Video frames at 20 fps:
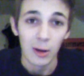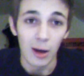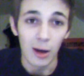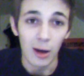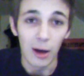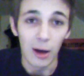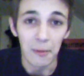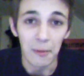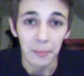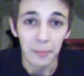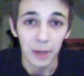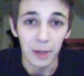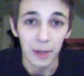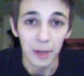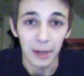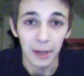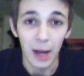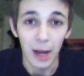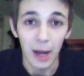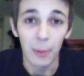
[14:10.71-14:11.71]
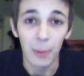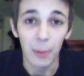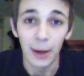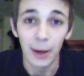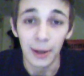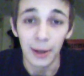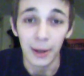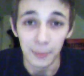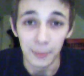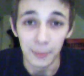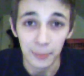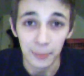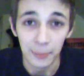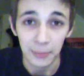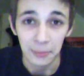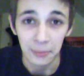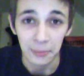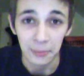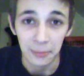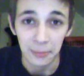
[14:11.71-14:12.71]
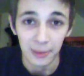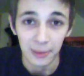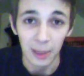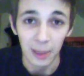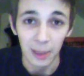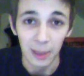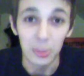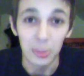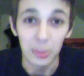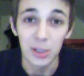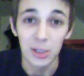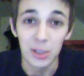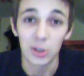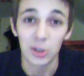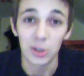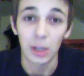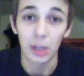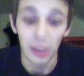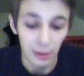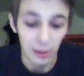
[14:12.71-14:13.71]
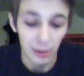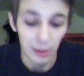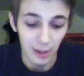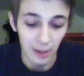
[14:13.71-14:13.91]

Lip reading: cow pie, a piece of shit.